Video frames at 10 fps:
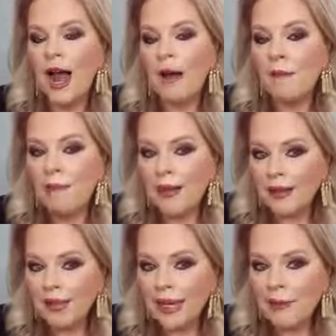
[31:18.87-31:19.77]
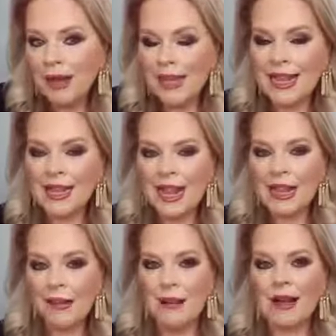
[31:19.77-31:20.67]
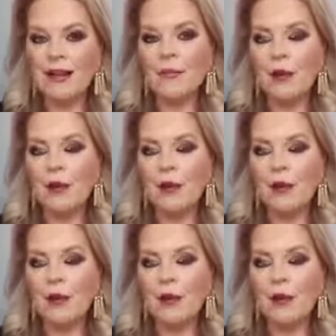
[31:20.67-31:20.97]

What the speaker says: ability because it's been,